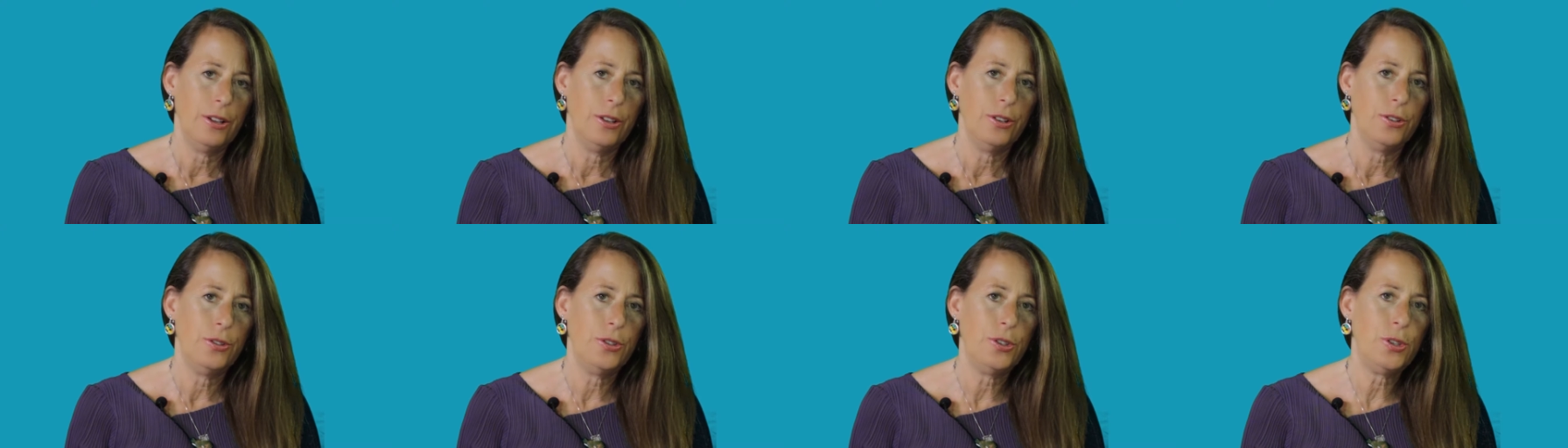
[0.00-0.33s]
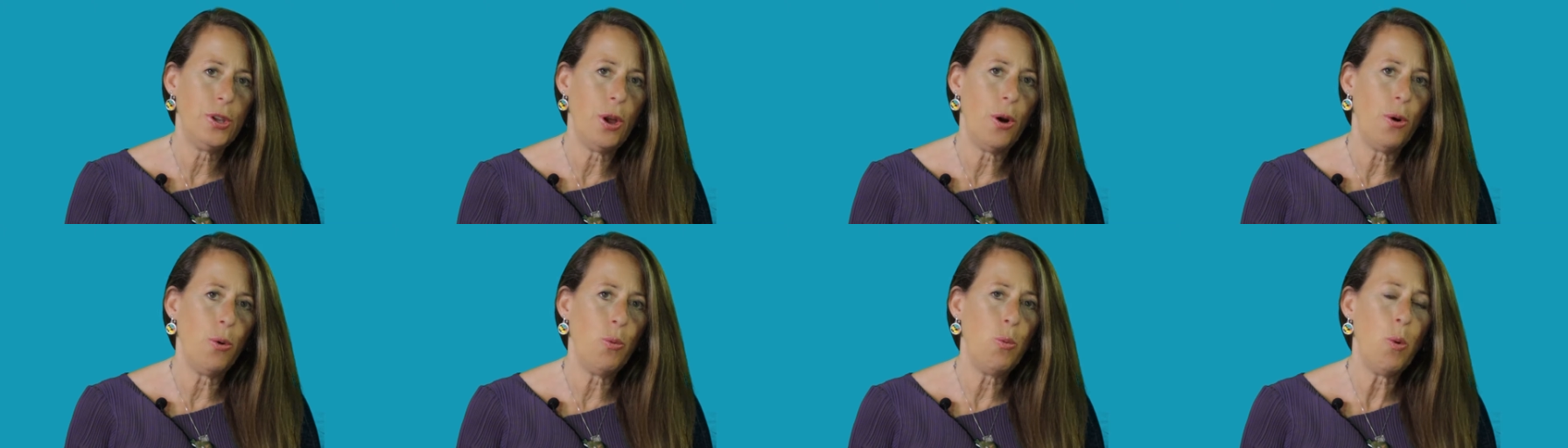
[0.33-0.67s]

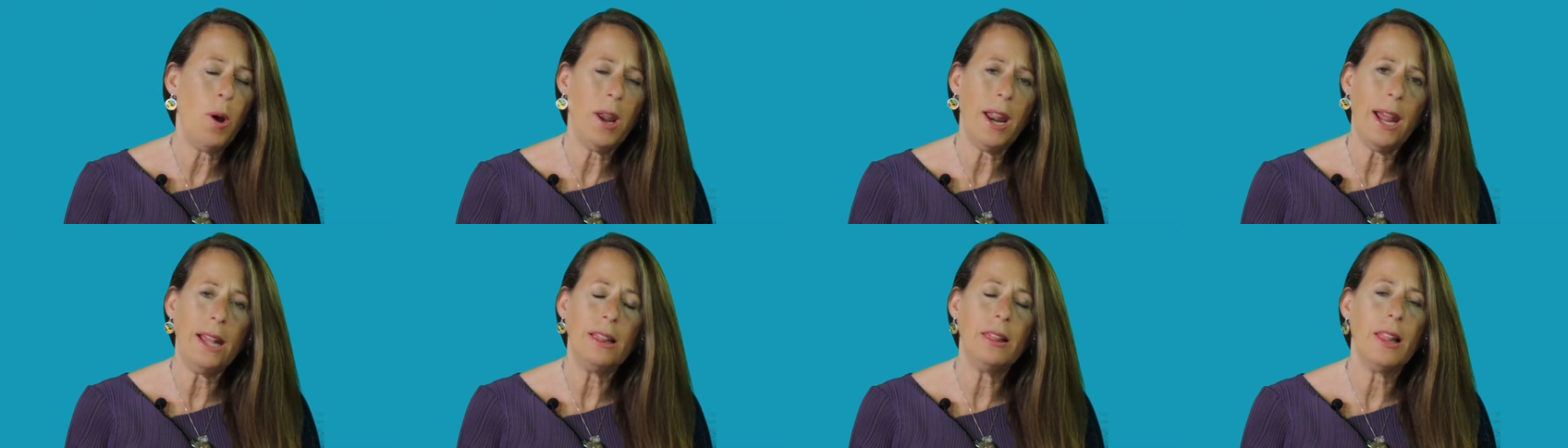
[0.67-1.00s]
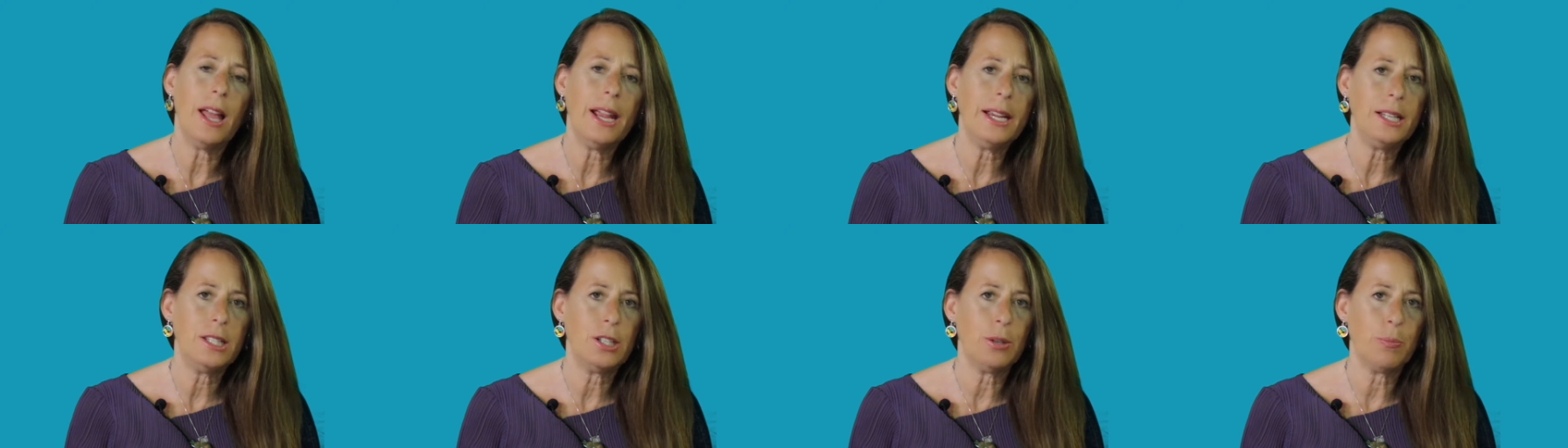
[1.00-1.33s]
So what I'd
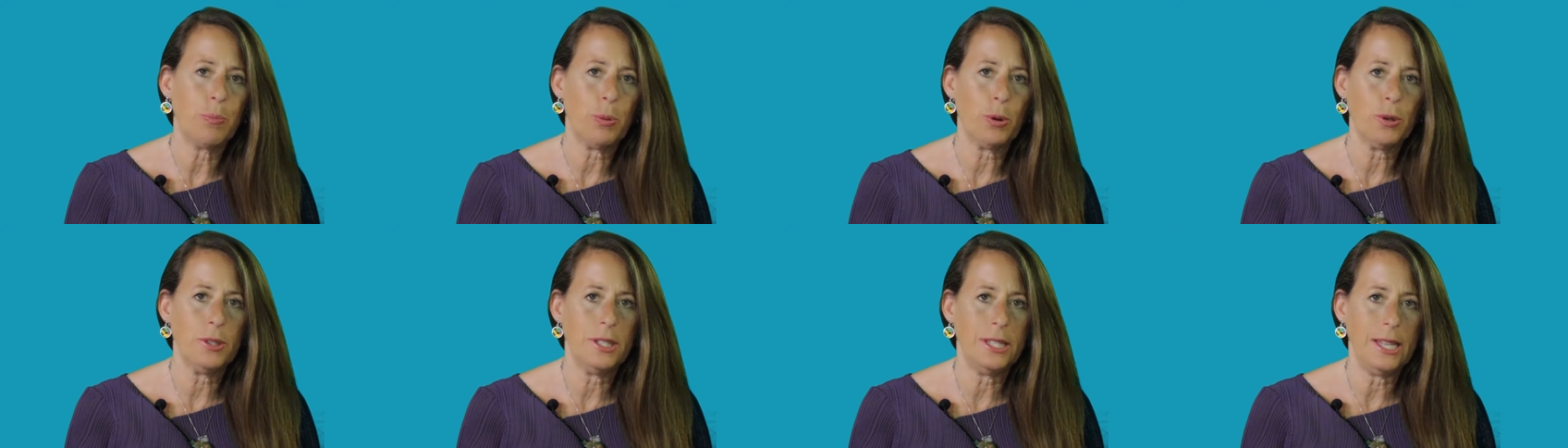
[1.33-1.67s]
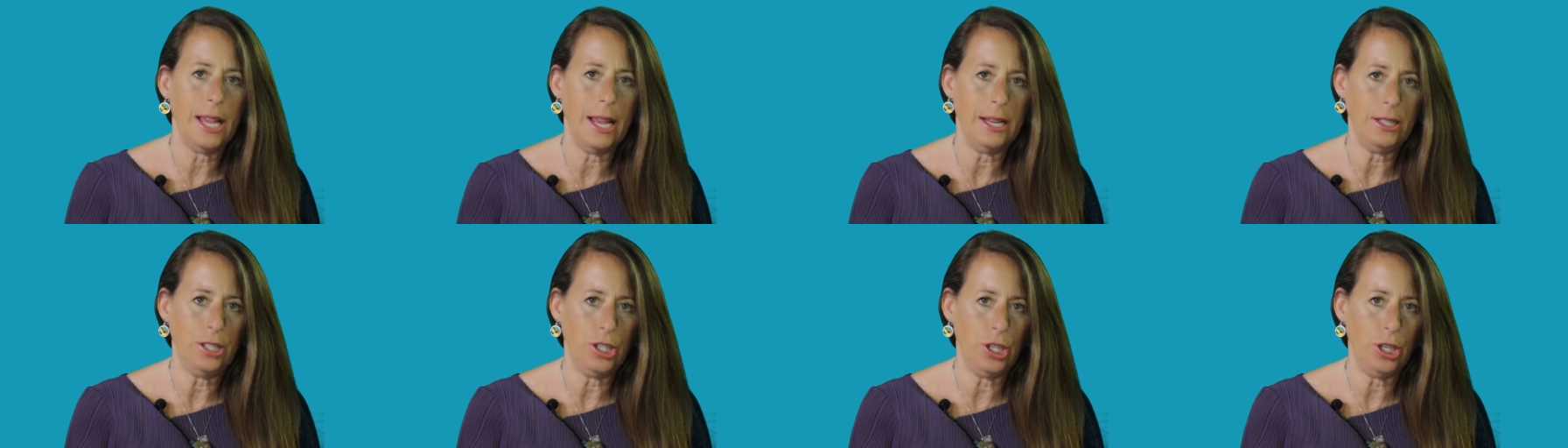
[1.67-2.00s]
like to
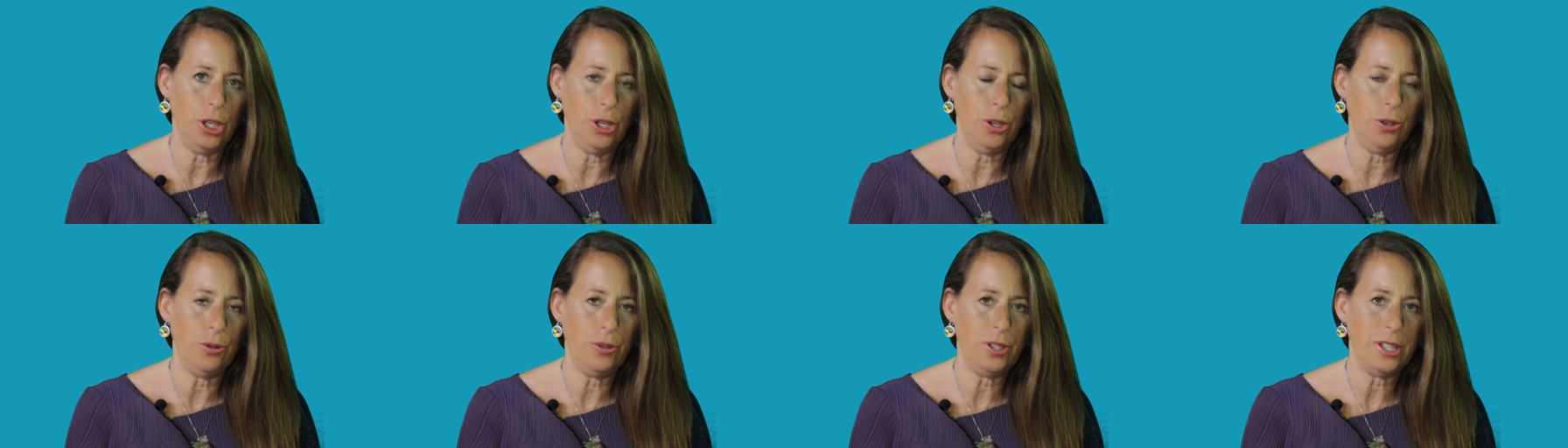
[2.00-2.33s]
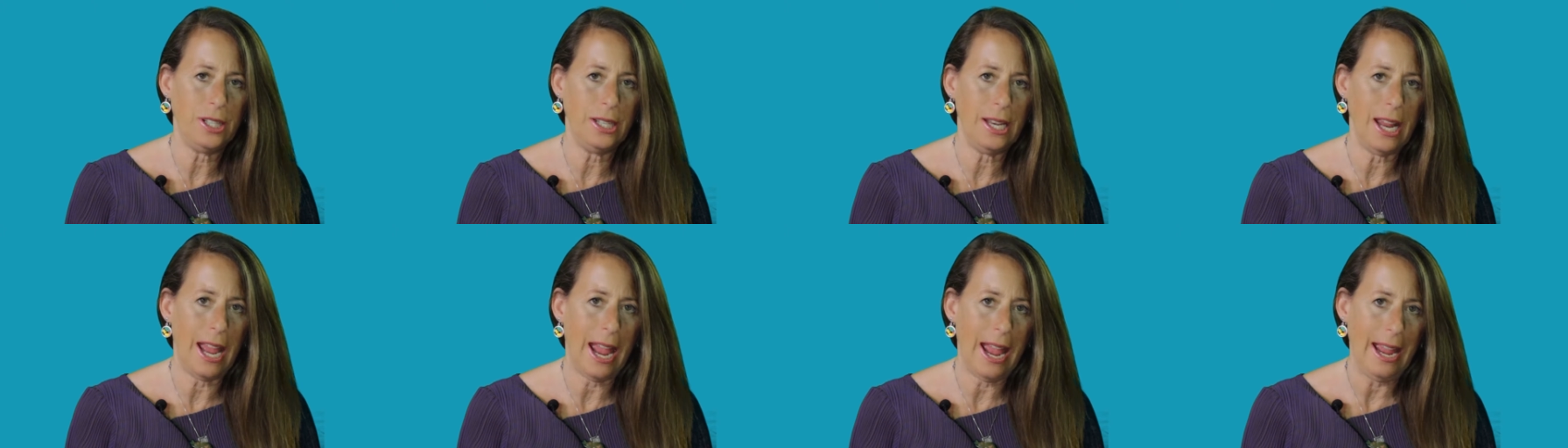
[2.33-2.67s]
present to you
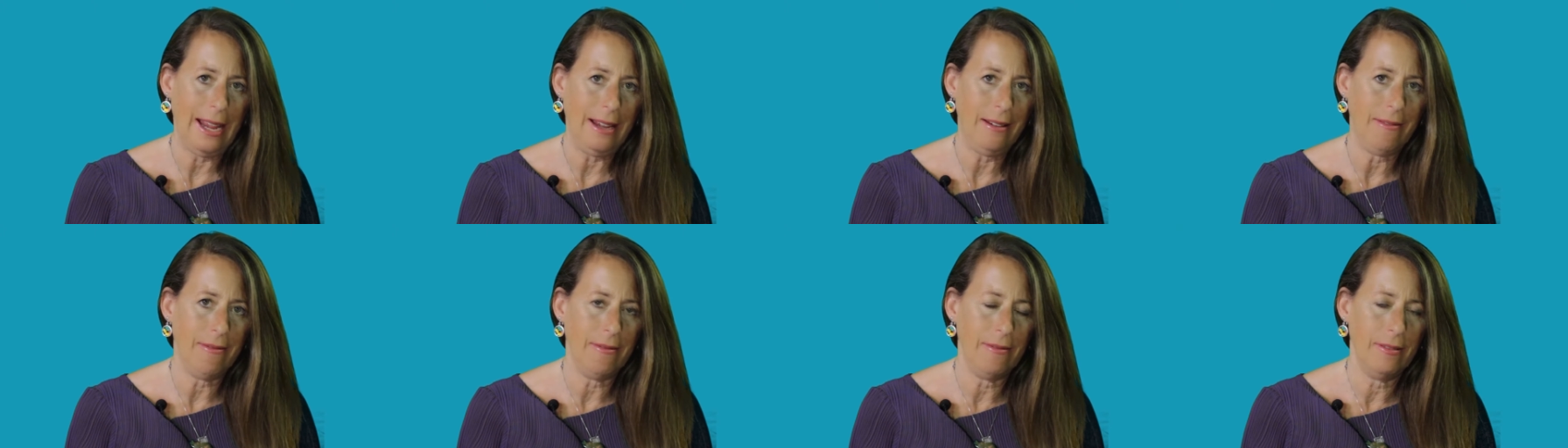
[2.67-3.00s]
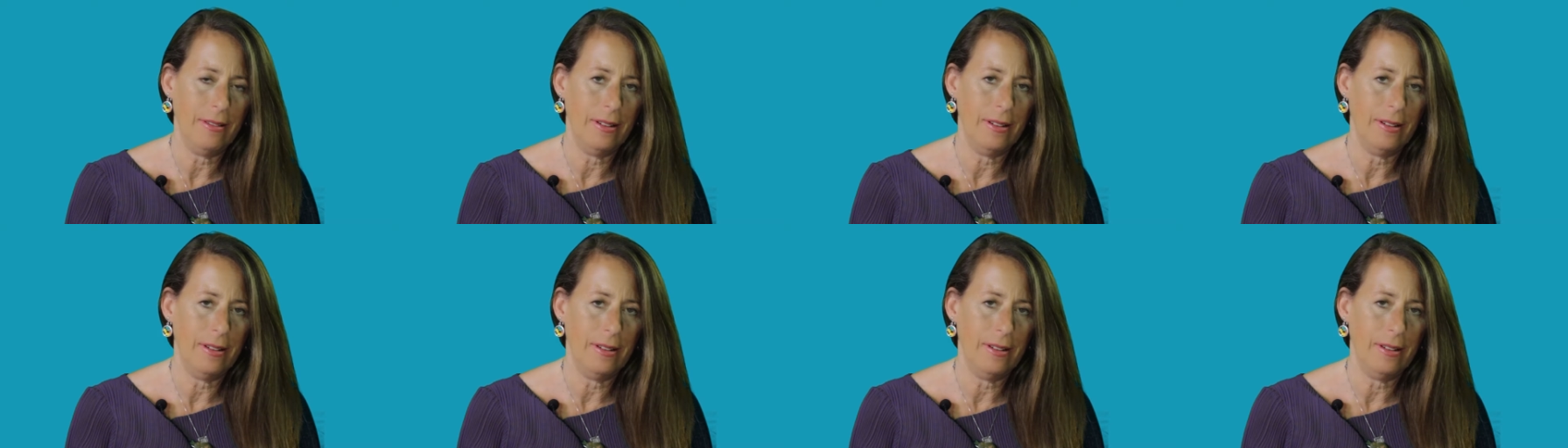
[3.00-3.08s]
today